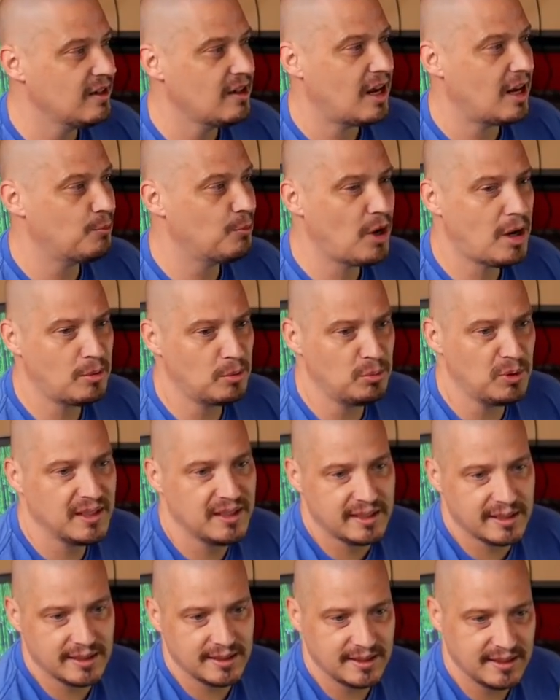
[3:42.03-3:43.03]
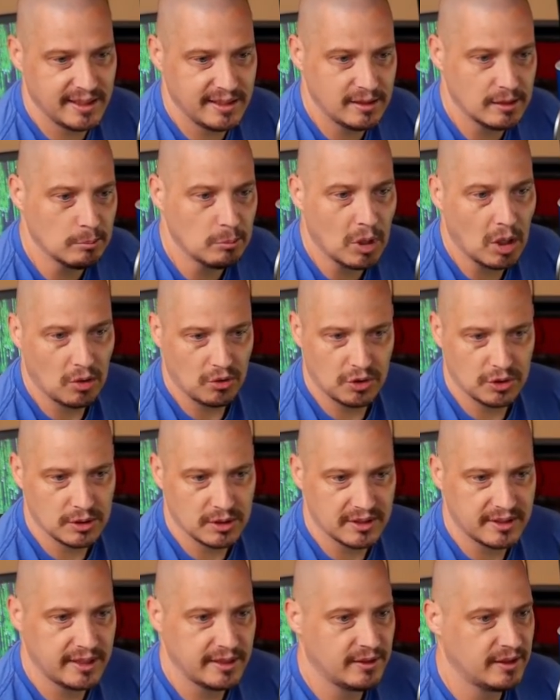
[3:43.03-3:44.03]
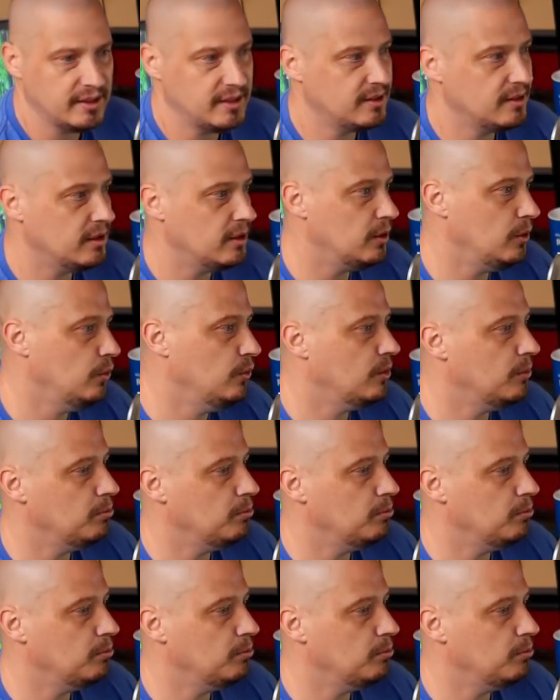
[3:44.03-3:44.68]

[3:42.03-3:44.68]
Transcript: I probably didn't need to bother to take these notes.